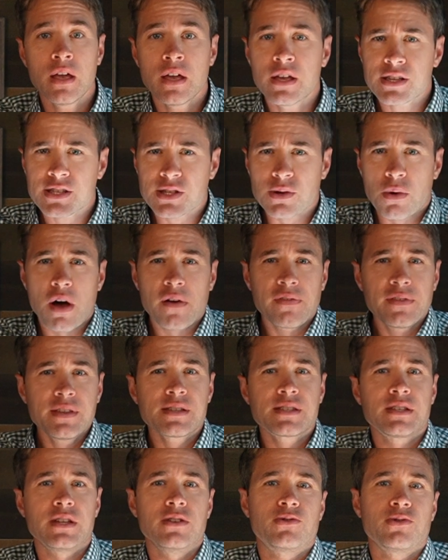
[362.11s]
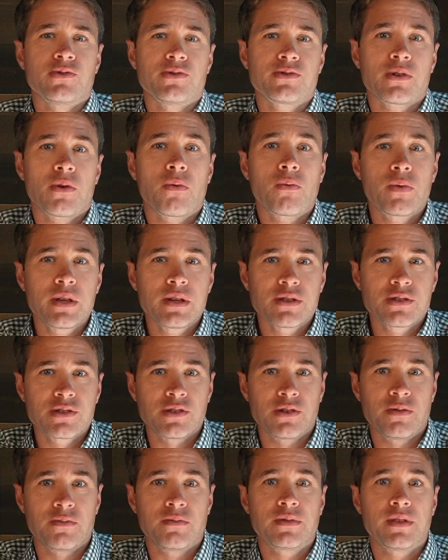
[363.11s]
So often as teachers, we
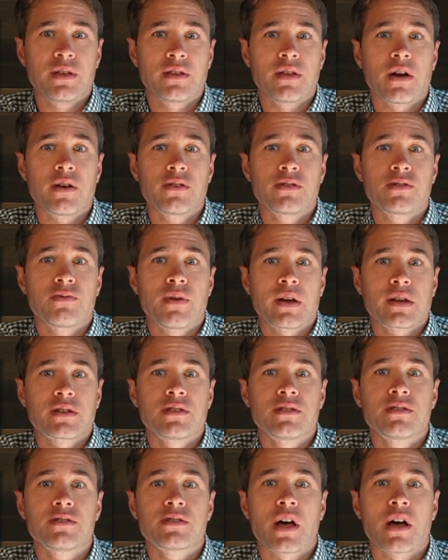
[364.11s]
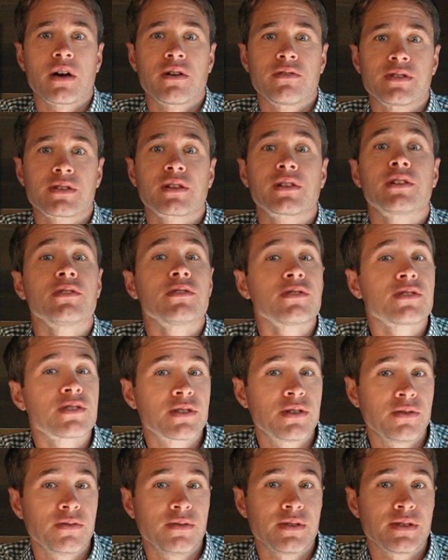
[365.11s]
assume that our directions are as clear to
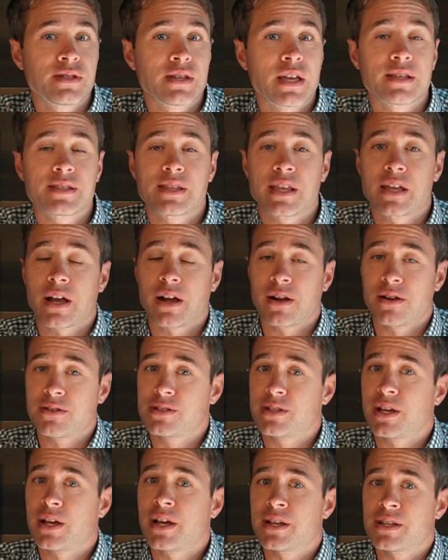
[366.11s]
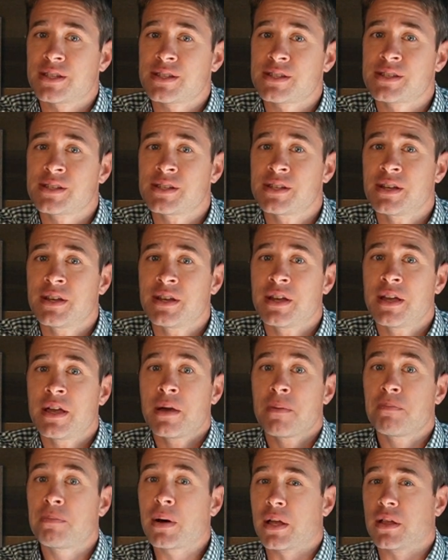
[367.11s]
students as they are to us.
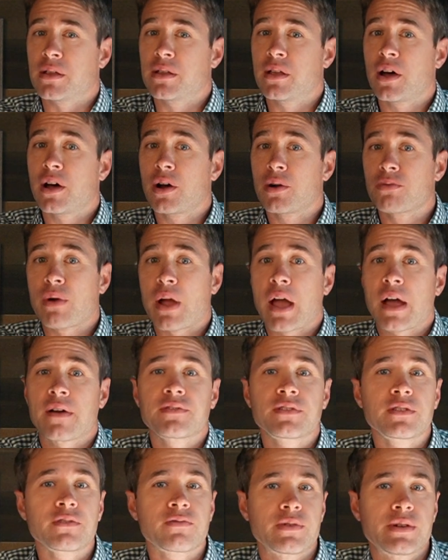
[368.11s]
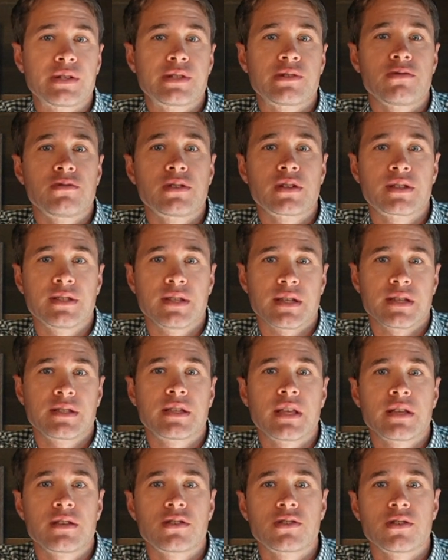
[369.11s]
But a raft of research exists
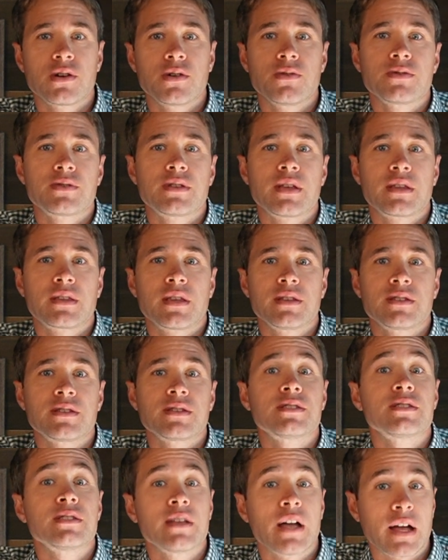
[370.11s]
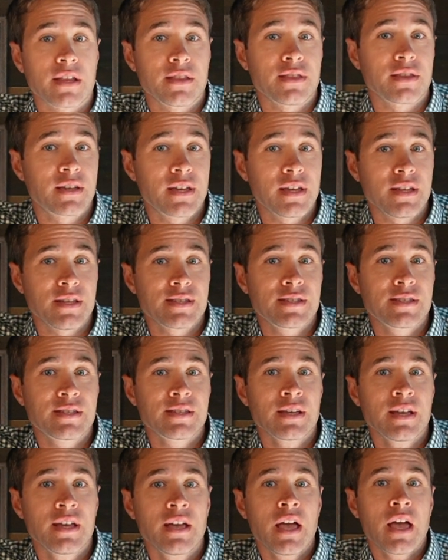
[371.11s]
that shows that this is not the case.
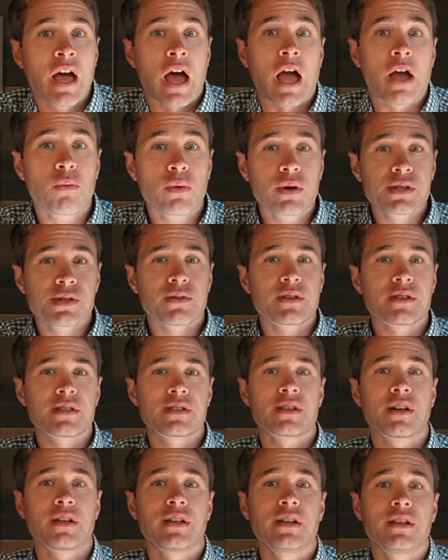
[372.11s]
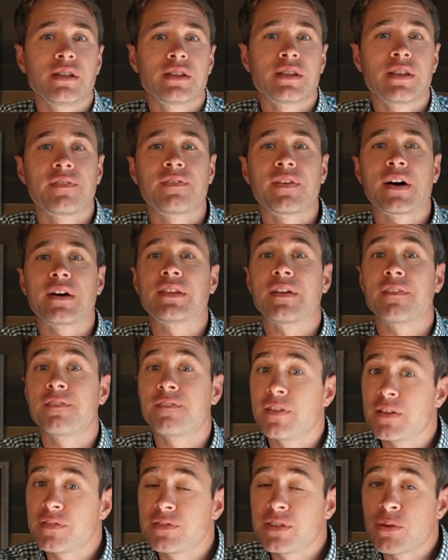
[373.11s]
I once read a study that found that
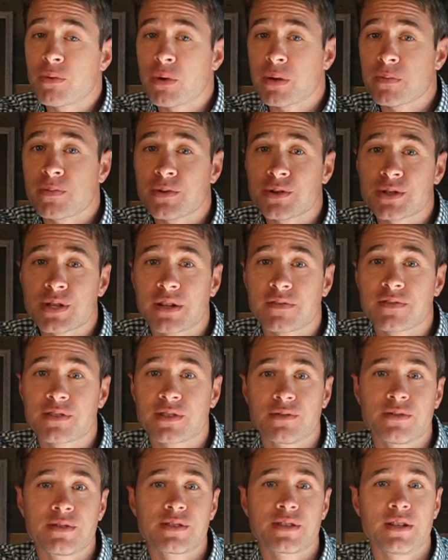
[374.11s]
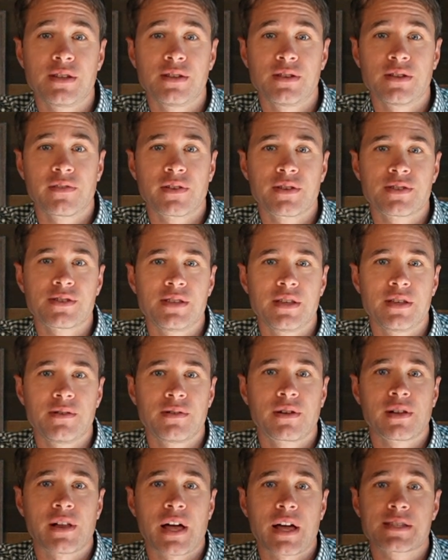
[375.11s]
51% of students in a university
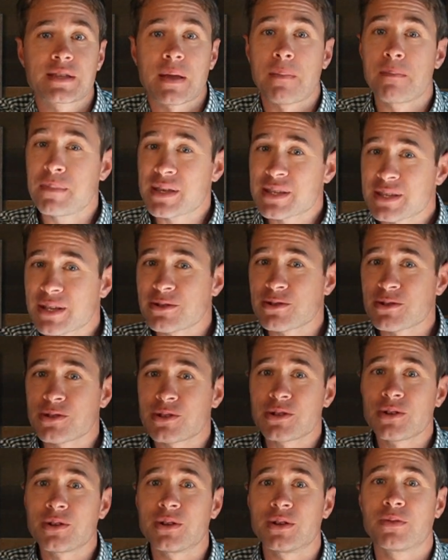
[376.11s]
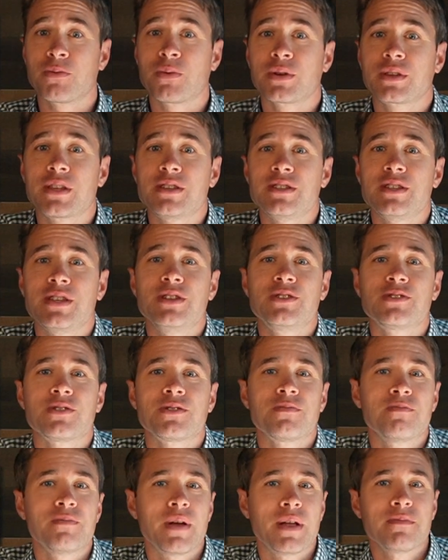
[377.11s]
class misunderstood what the
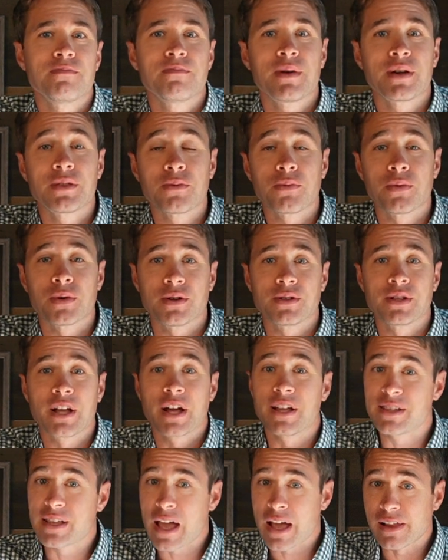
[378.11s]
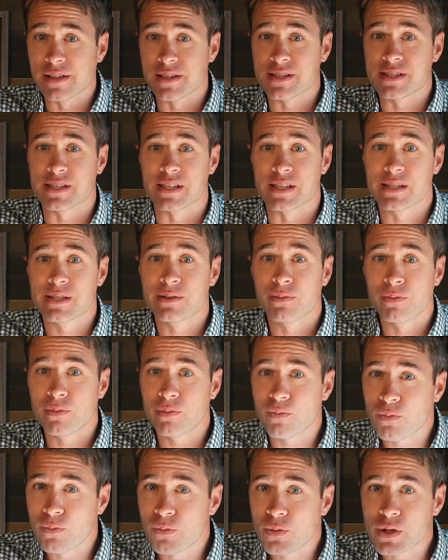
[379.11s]
teacher meant by the word analysis,
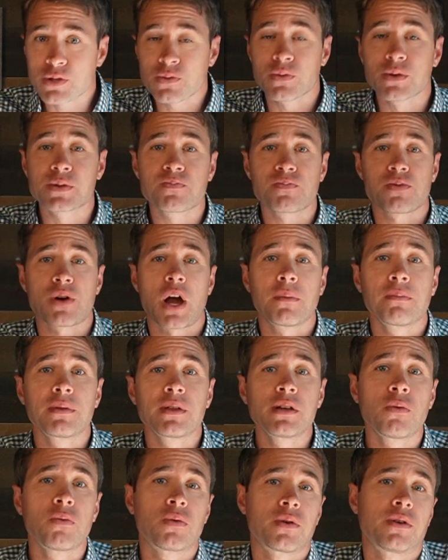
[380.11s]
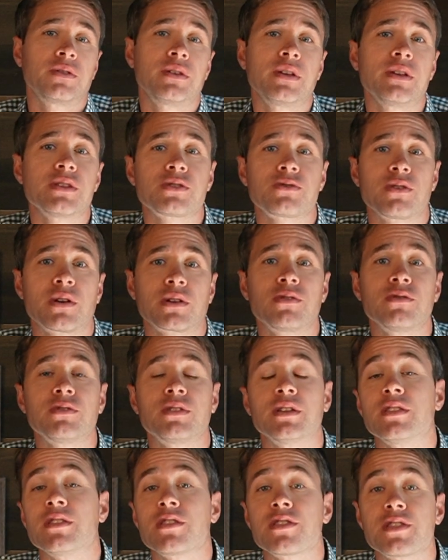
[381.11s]
which was probably a word the instructor
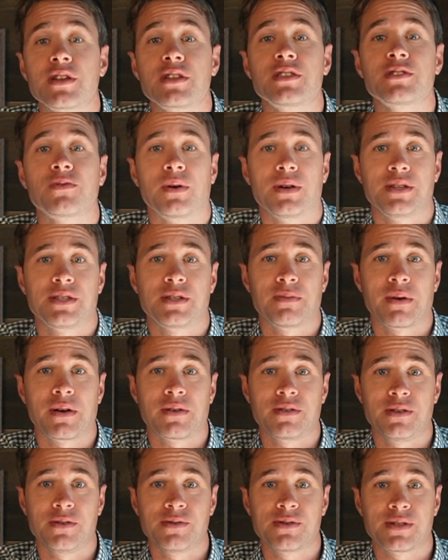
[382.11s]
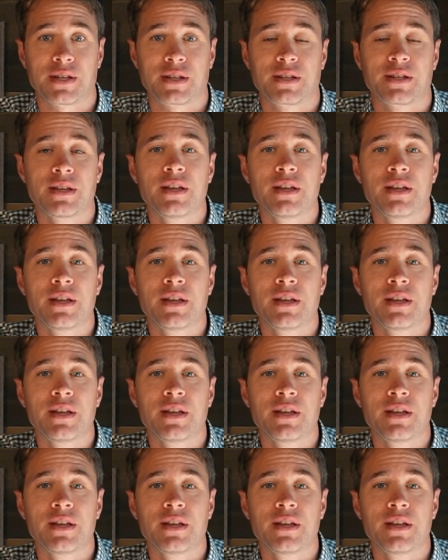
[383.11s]
didn't think twice about using.